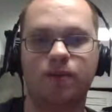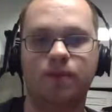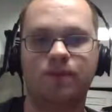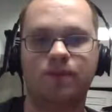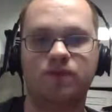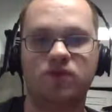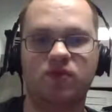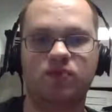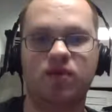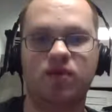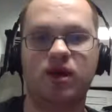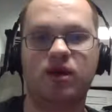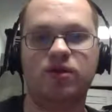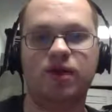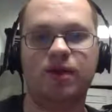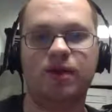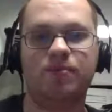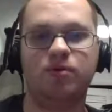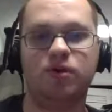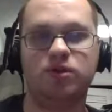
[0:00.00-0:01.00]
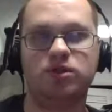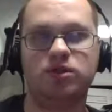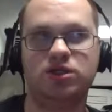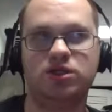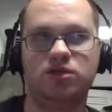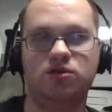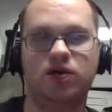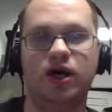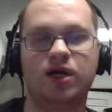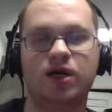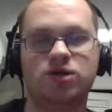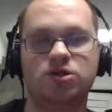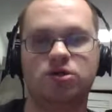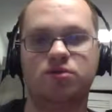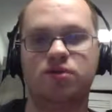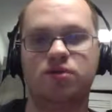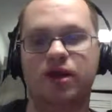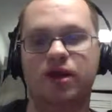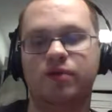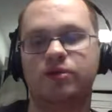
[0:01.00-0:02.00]
to make that postseason roster
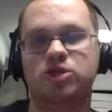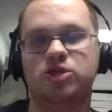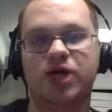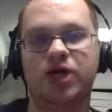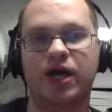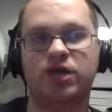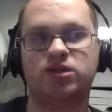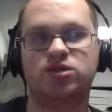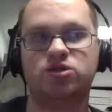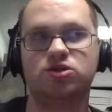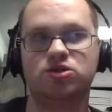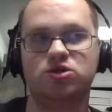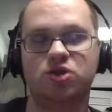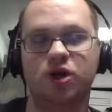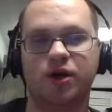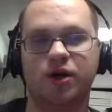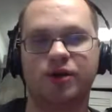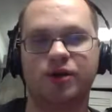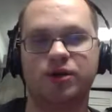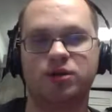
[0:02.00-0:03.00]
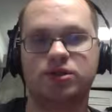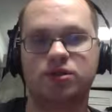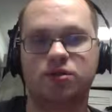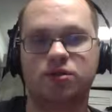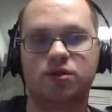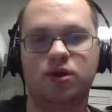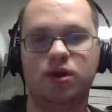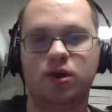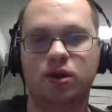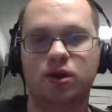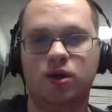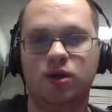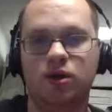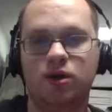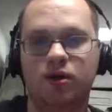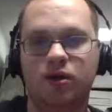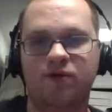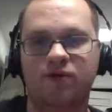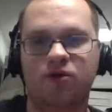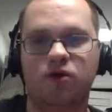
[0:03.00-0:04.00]
with Edwin Jackson struggling. So
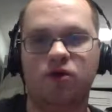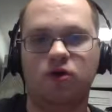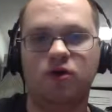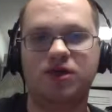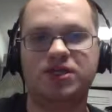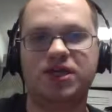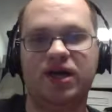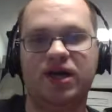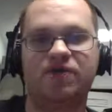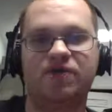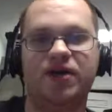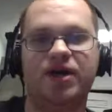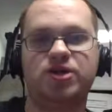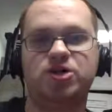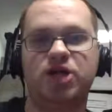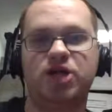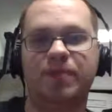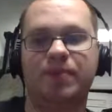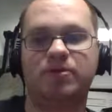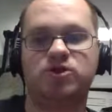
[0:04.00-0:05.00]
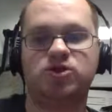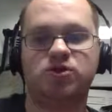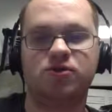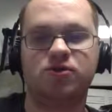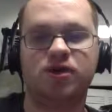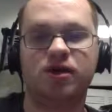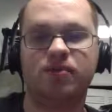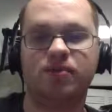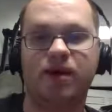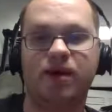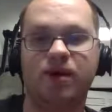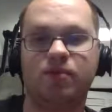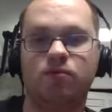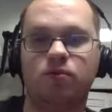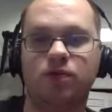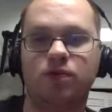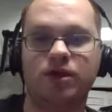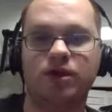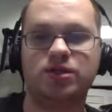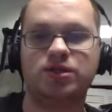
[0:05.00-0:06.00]
if Cole can take advantage of the opportunity, it might
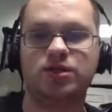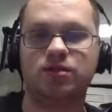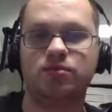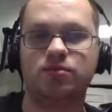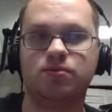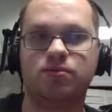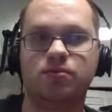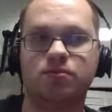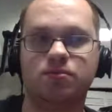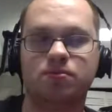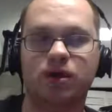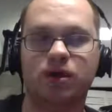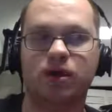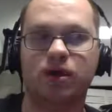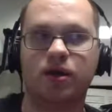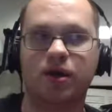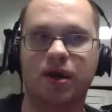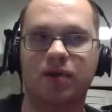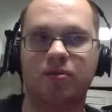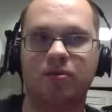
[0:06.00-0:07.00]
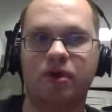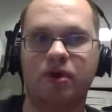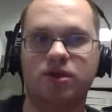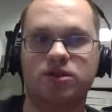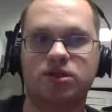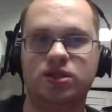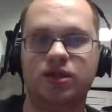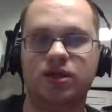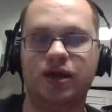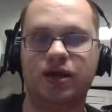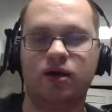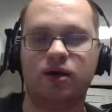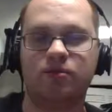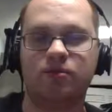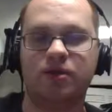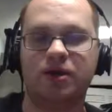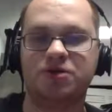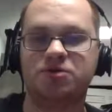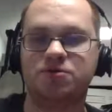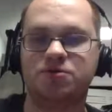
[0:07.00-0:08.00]
raise some eyebrows in that
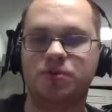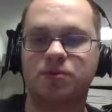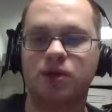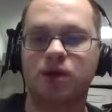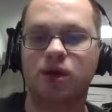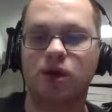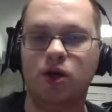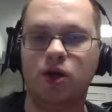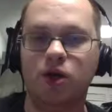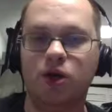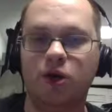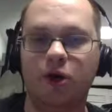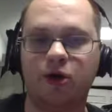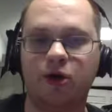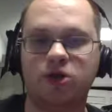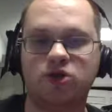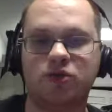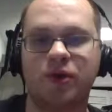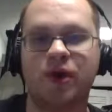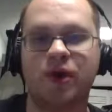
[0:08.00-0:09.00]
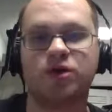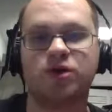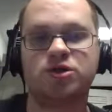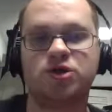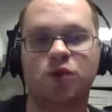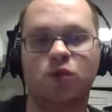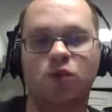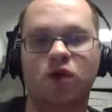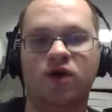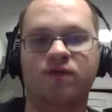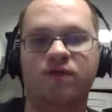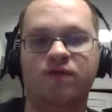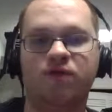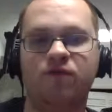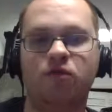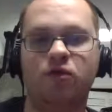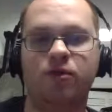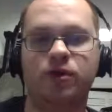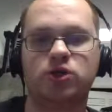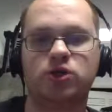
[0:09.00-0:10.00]
clubhouse. Curtis Granderson, 1 for
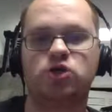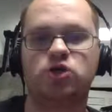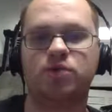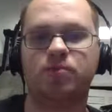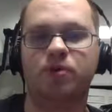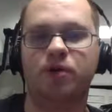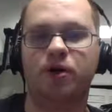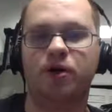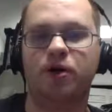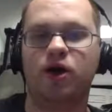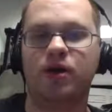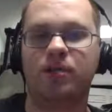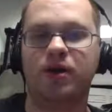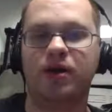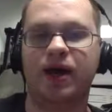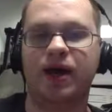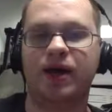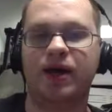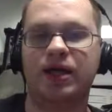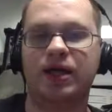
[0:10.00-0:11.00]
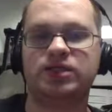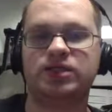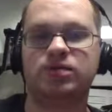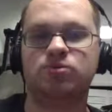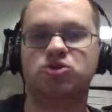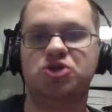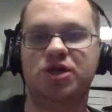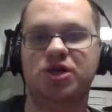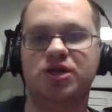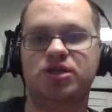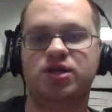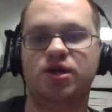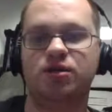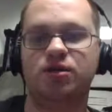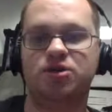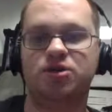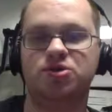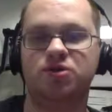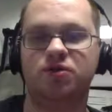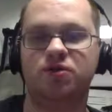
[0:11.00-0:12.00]
4, the triple and an RBI against him. Chase
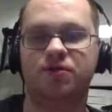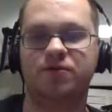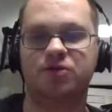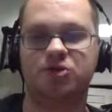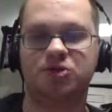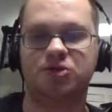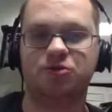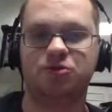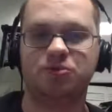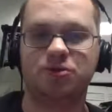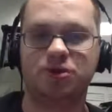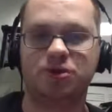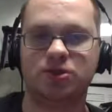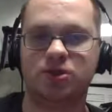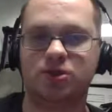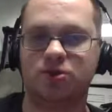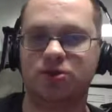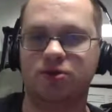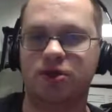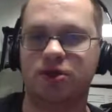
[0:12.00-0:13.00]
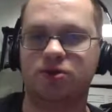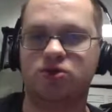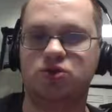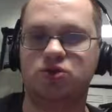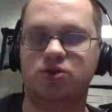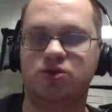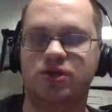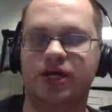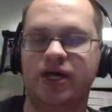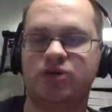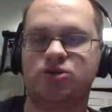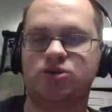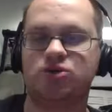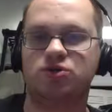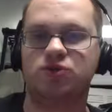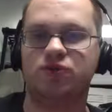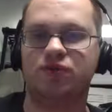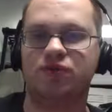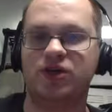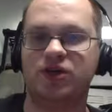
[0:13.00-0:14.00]
Utley's 0 for 2. So it's the only 2 Dodgers
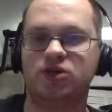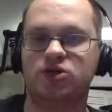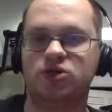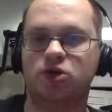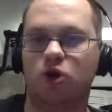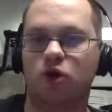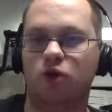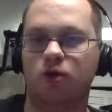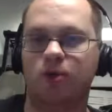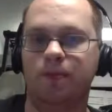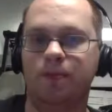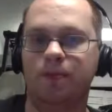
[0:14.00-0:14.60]
who face Cole.